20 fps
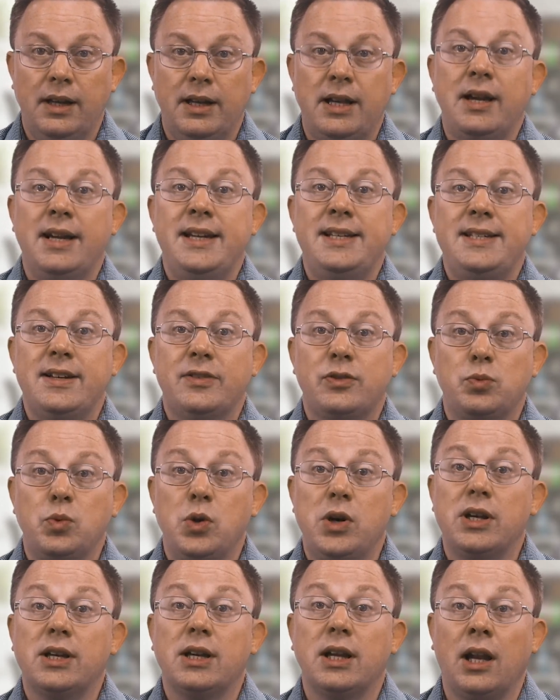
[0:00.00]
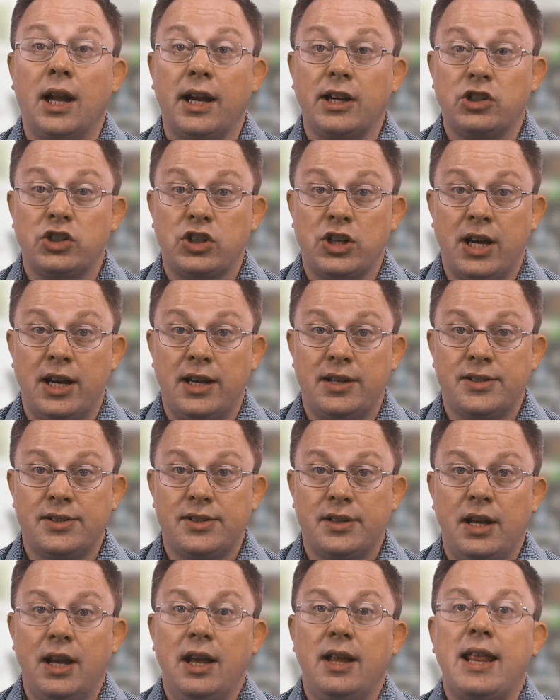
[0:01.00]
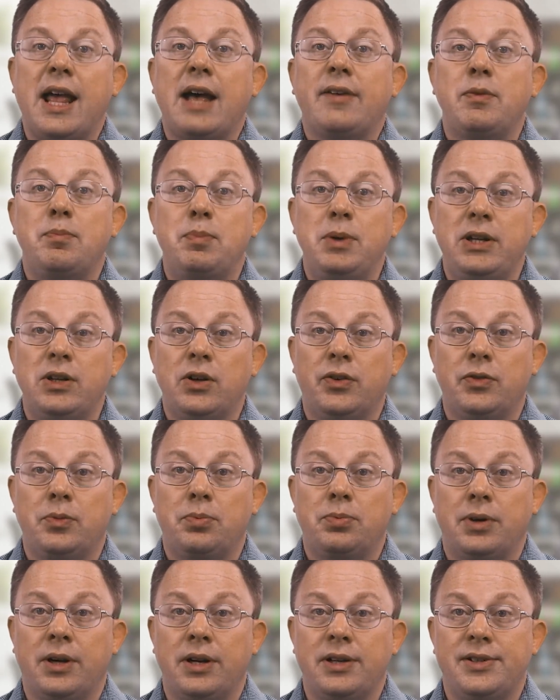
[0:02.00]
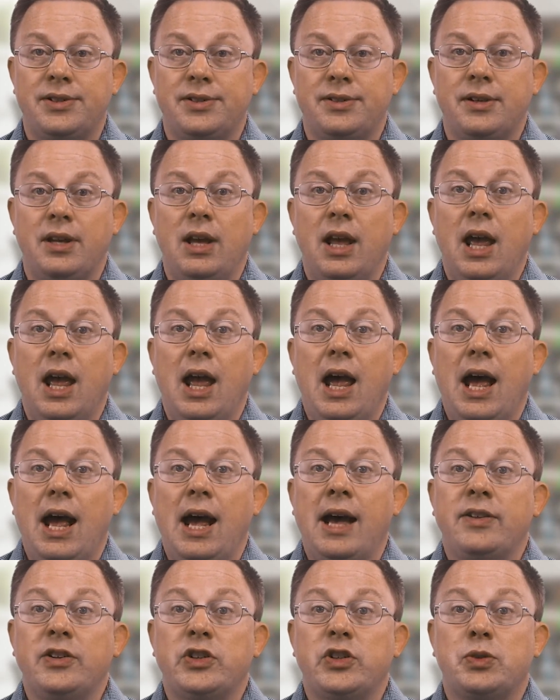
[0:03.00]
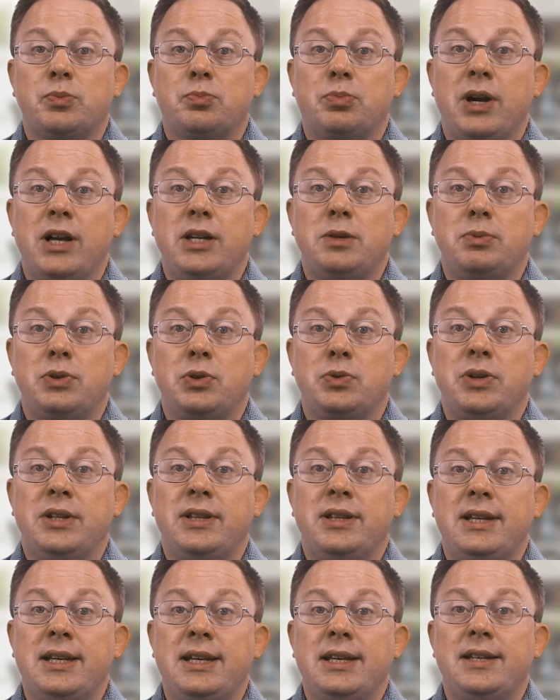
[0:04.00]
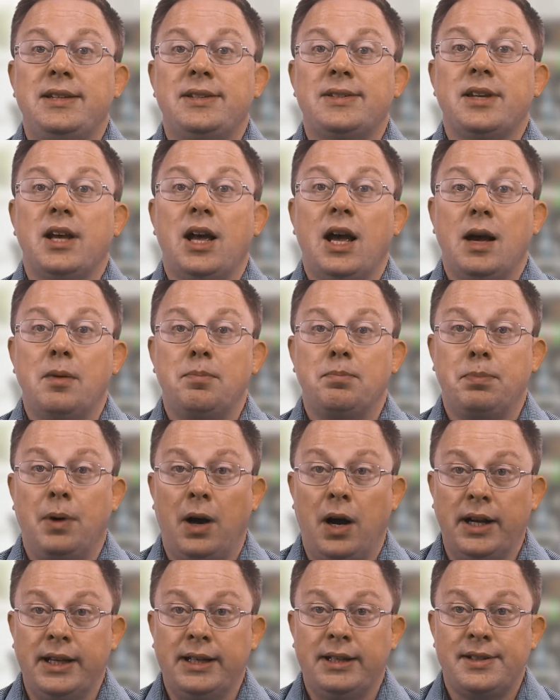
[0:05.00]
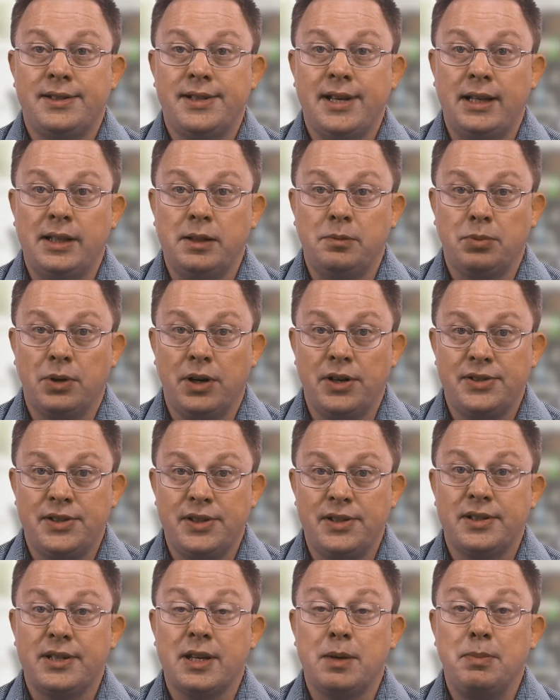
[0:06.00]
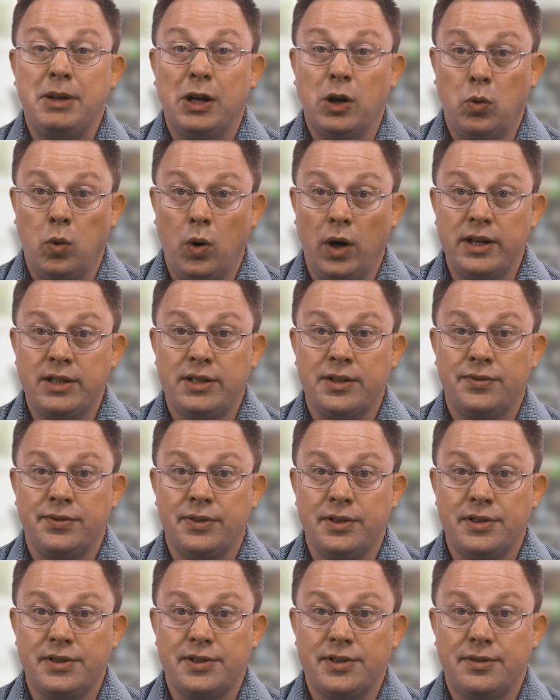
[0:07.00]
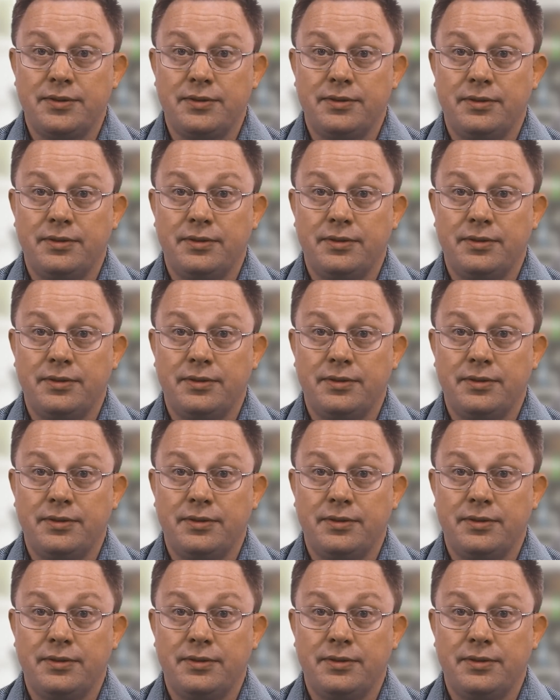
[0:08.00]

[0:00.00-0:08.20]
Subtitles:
Now ETFs work like shares. They have a bid-offer price, and the spread between these buying and selling prices can be quite different.